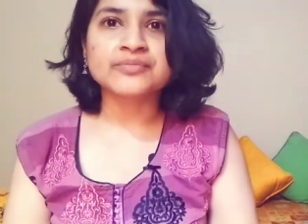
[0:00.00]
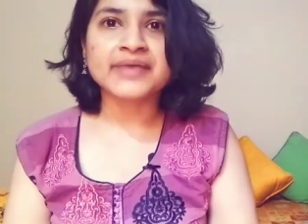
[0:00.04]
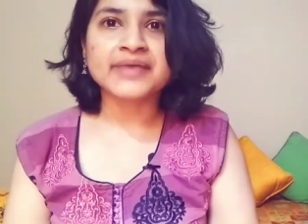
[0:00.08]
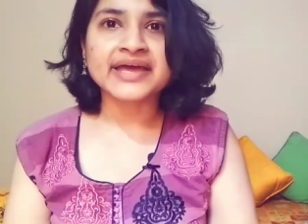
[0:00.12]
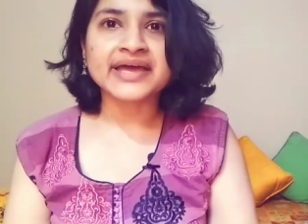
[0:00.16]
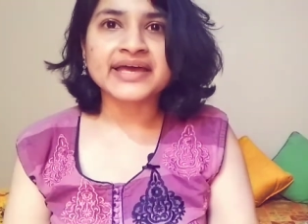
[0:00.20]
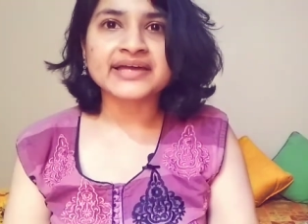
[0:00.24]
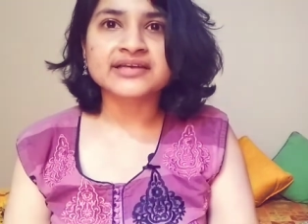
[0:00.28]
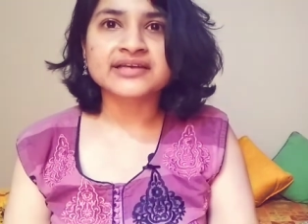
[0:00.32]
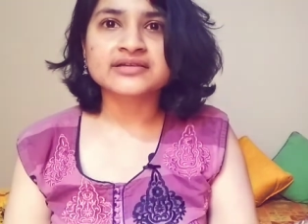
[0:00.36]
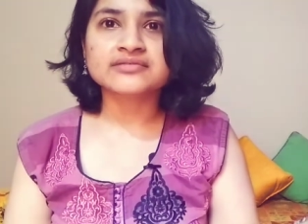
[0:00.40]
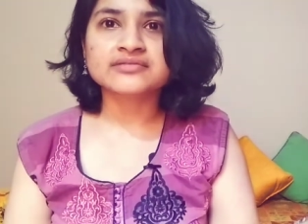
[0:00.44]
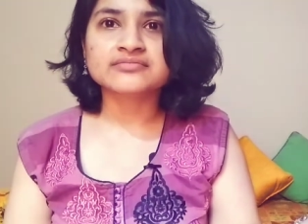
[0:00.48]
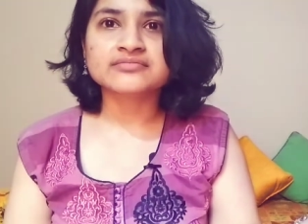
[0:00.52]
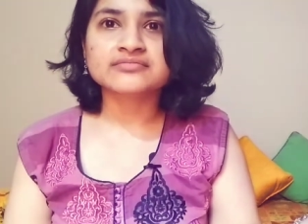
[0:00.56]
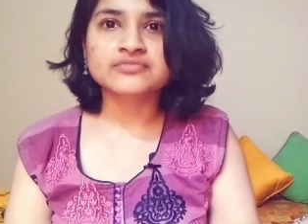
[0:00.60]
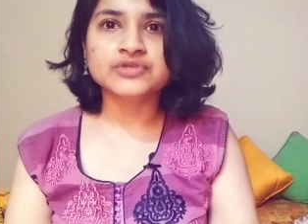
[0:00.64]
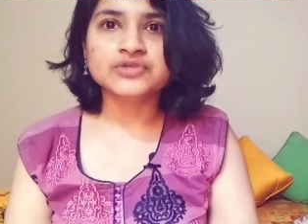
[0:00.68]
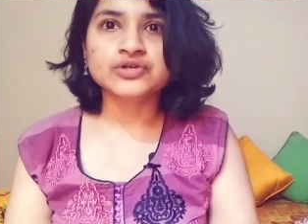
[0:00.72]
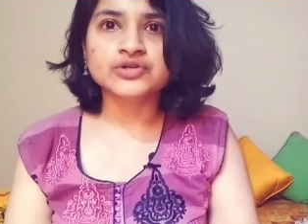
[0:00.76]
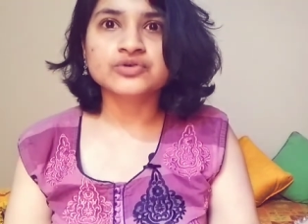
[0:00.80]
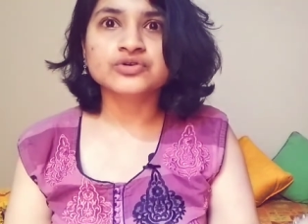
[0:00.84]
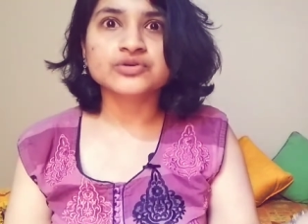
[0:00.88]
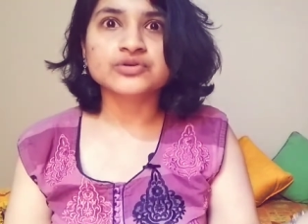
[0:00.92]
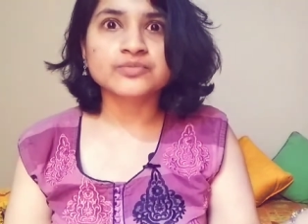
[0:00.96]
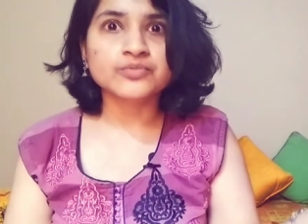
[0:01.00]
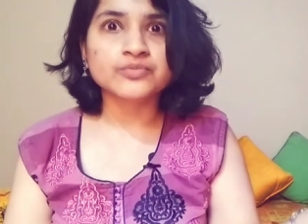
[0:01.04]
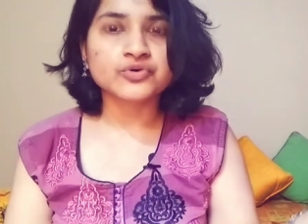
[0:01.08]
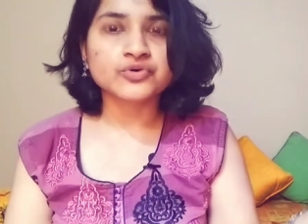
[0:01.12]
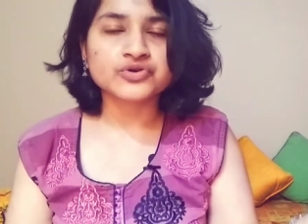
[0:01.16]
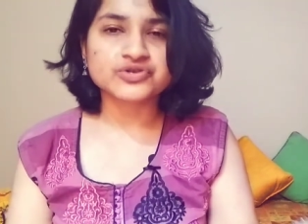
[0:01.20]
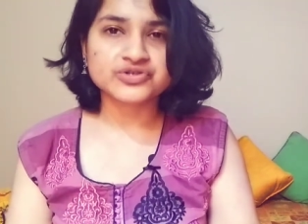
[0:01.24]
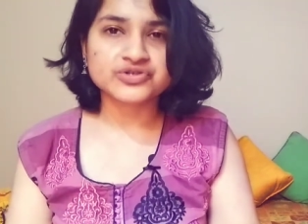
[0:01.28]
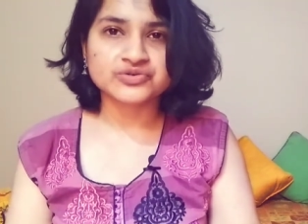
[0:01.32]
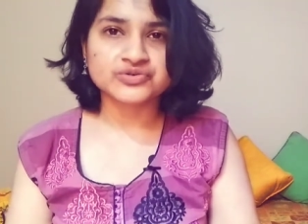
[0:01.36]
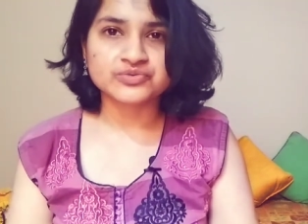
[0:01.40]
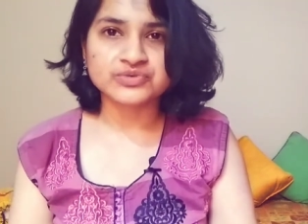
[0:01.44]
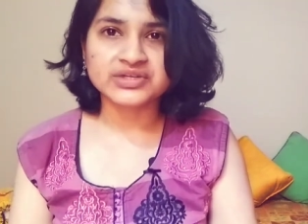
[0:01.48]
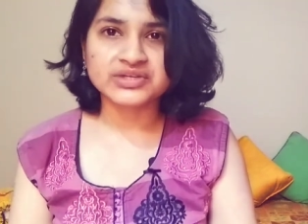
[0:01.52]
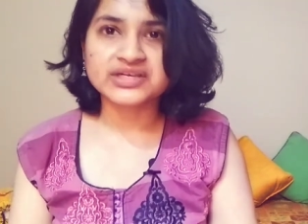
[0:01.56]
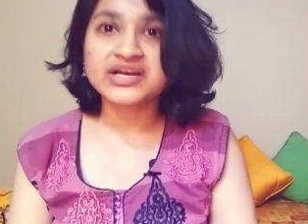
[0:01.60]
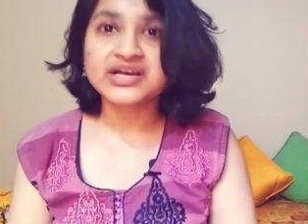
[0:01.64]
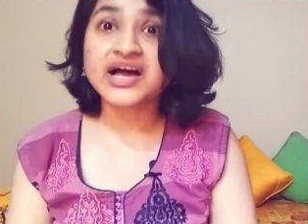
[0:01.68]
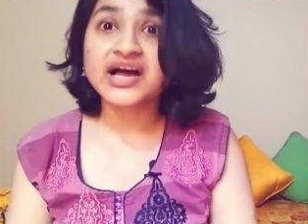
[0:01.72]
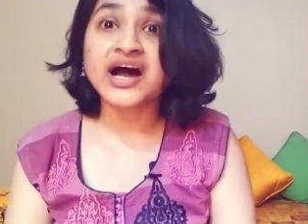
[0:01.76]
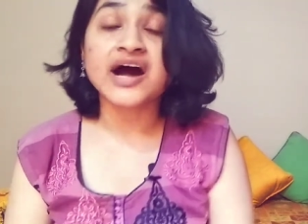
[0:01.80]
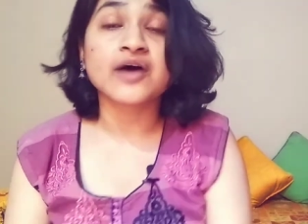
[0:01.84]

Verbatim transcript: make it look more soothing.